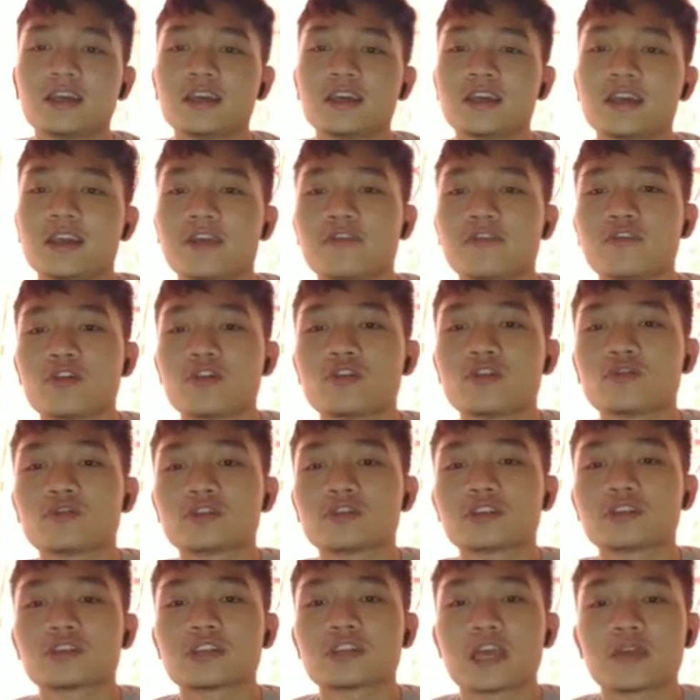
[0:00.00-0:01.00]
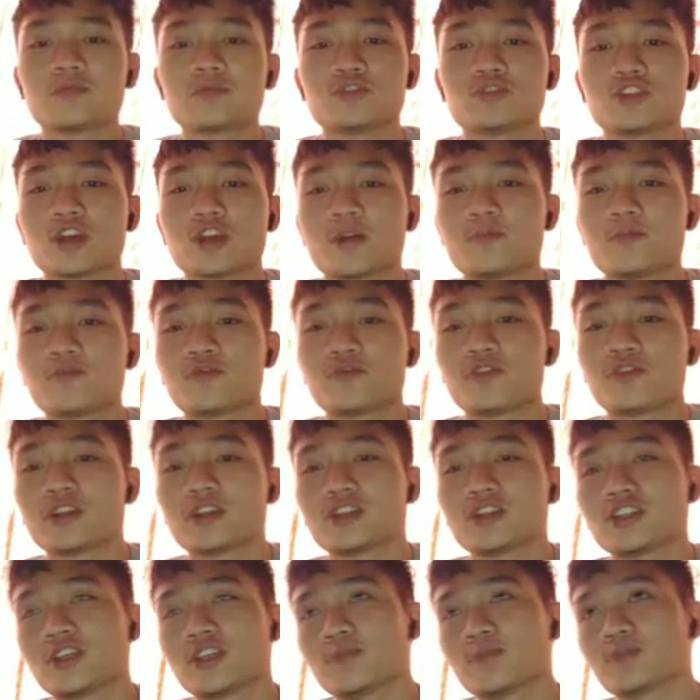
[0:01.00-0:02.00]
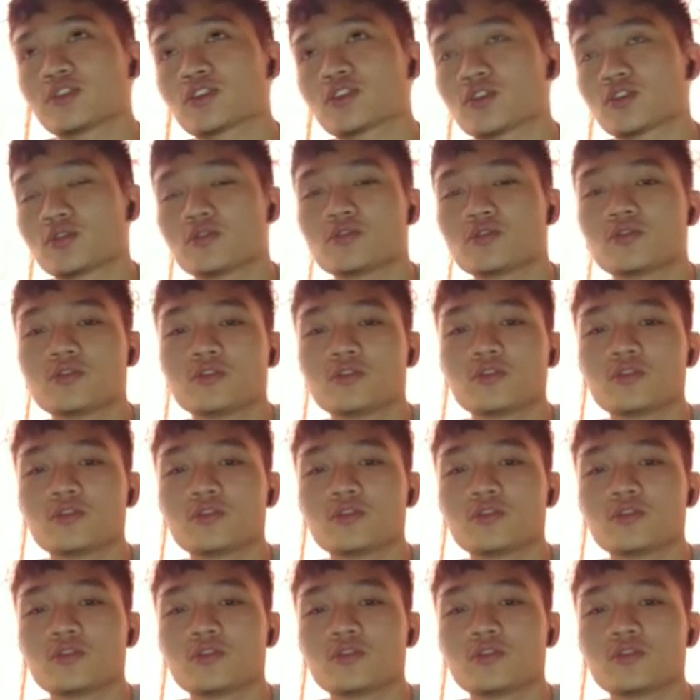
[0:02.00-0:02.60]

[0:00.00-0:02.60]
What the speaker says: a full-time job for the ship's crew,